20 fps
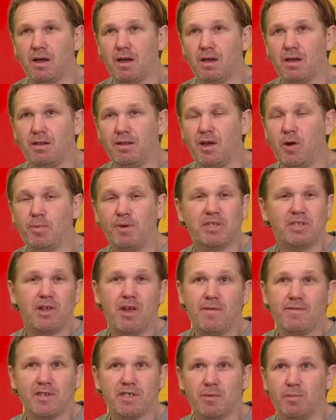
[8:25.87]
They'll be
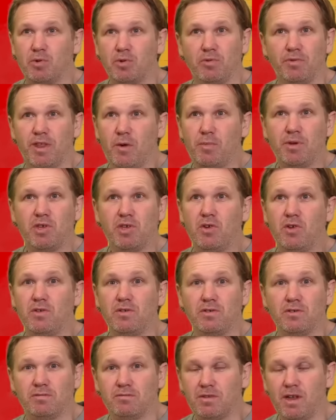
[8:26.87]
serviceable. They'll be
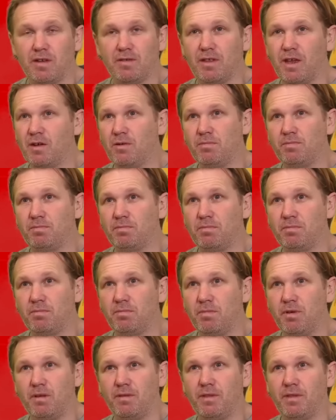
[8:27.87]
good. They'll
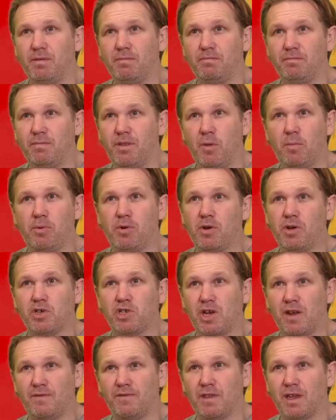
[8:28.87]
they'll put a
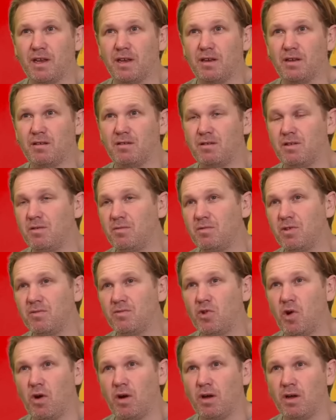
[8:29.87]
shift in. And you,
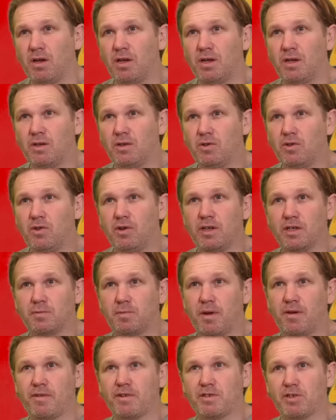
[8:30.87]
you've got good
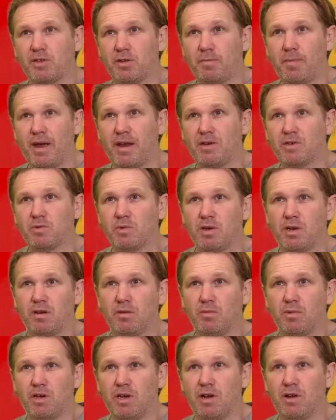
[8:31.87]
experience on the bench. When you
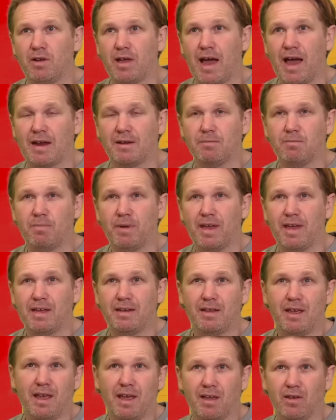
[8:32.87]
when you look at Adam Beard
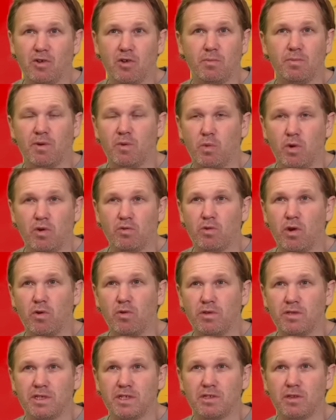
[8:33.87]
here, it could be Will
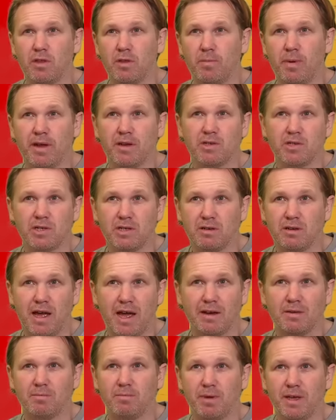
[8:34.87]
Rowlands is on the bench and
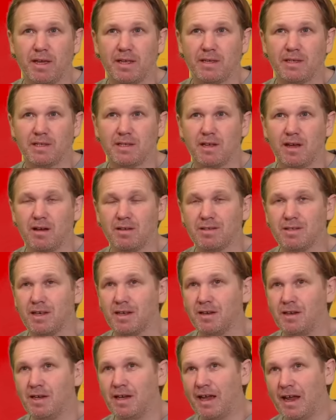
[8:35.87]
Adam Beard is starting.
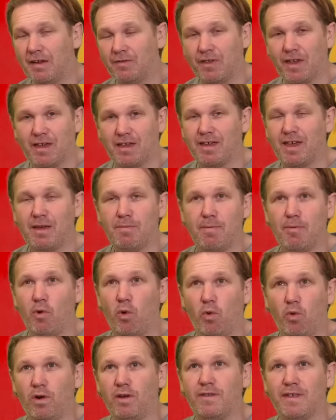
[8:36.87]
If they can keep
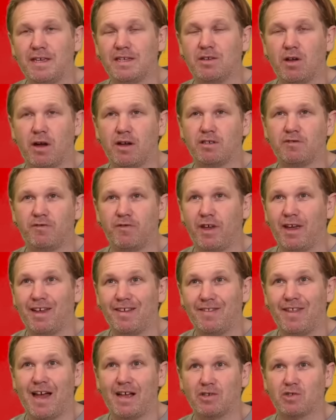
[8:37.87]
all of these guys fit,
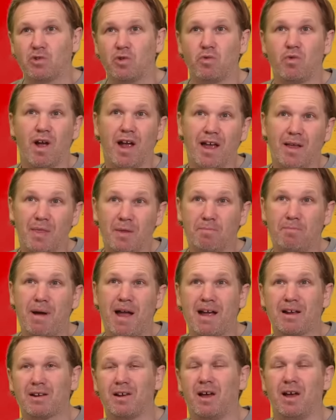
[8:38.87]
that's all right. And the
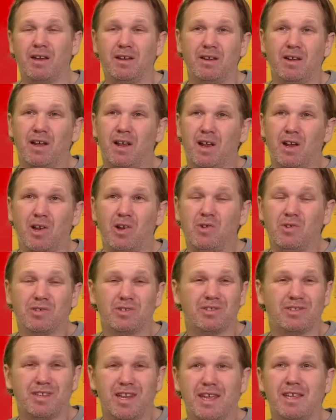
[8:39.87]
back line looks
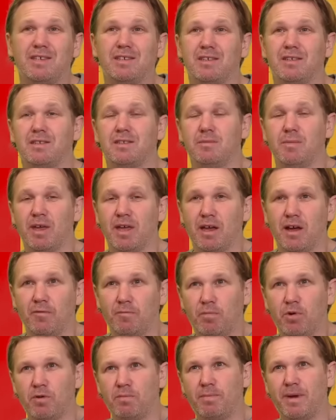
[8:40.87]
decent to me.
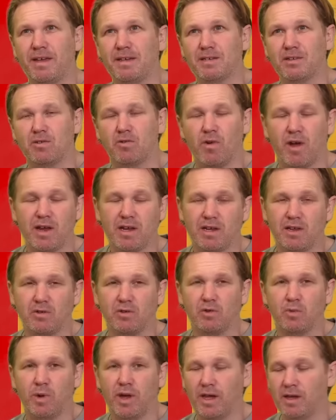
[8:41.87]
I've put Mason Grady on
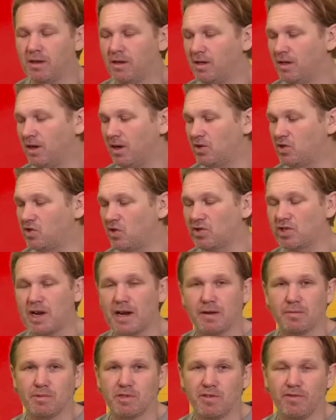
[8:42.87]
the wing and Josh
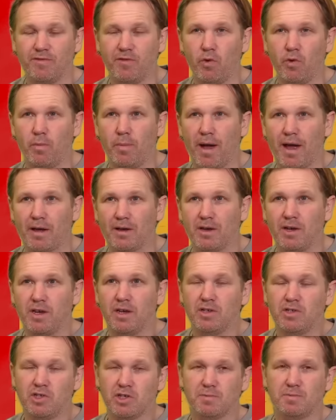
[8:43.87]
Adams to fullback
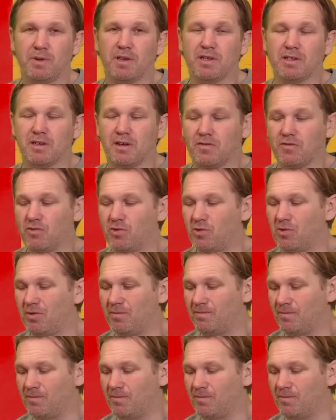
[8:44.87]
just because I thought